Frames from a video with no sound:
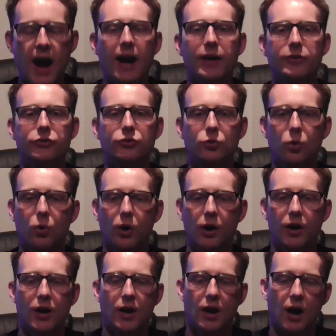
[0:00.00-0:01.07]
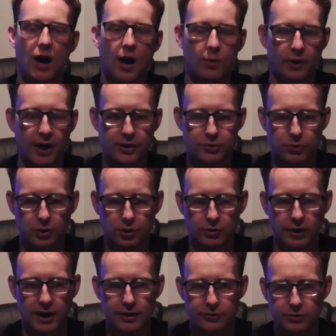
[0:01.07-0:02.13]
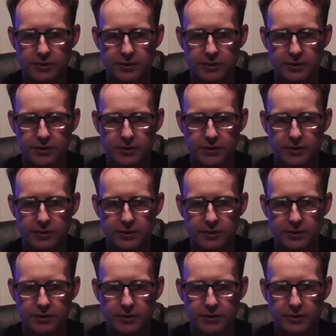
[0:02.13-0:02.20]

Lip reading: highest score when I do a grade.